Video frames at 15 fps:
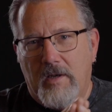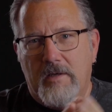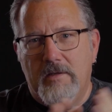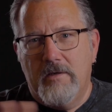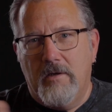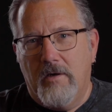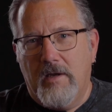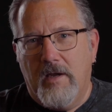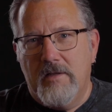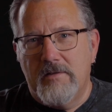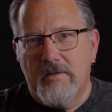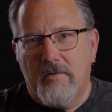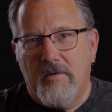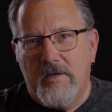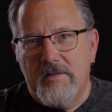and I did all
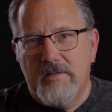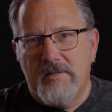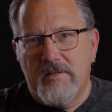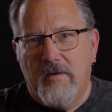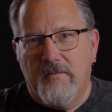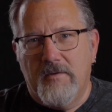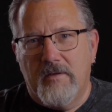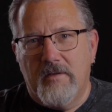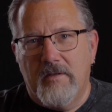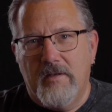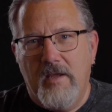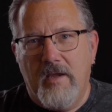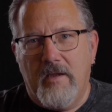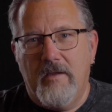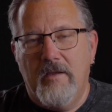kinds of crazy stuff to the
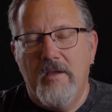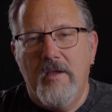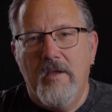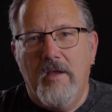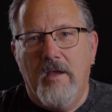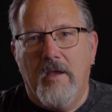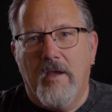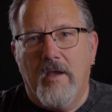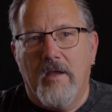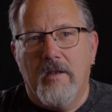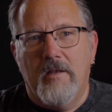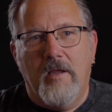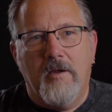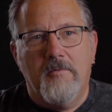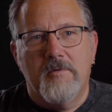neck.
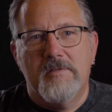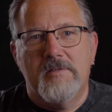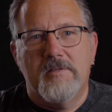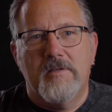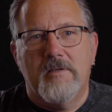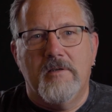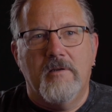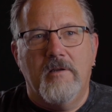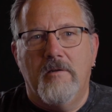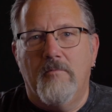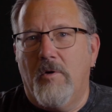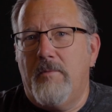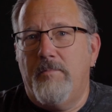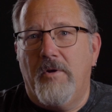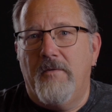Neck was, it
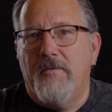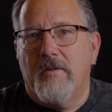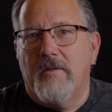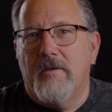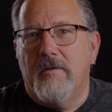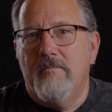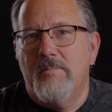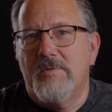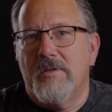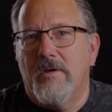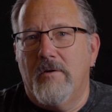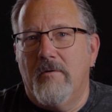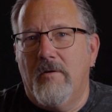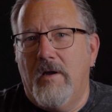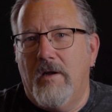worked perfectly.
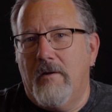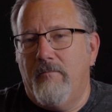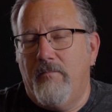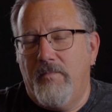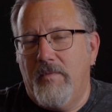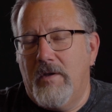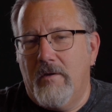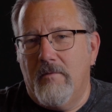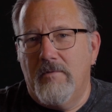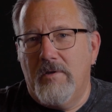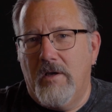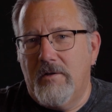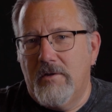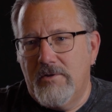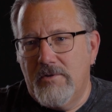So I,
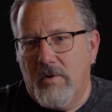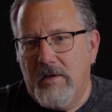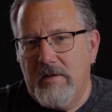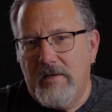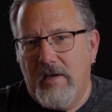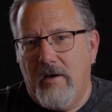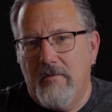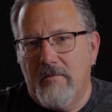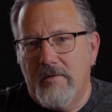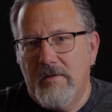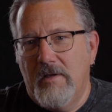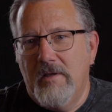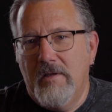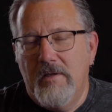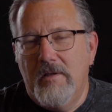cut the joint out and
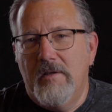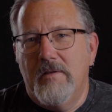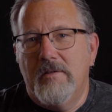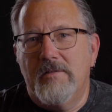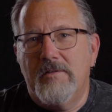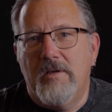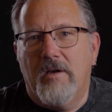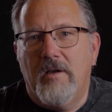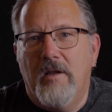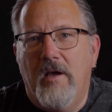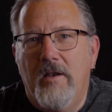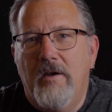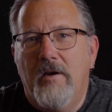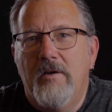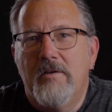stuck it
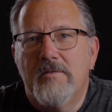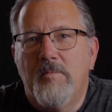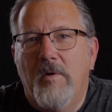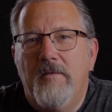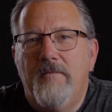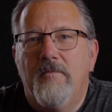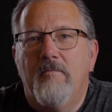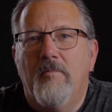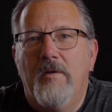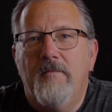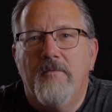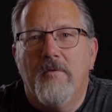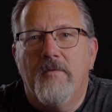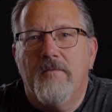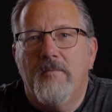on there and just went for it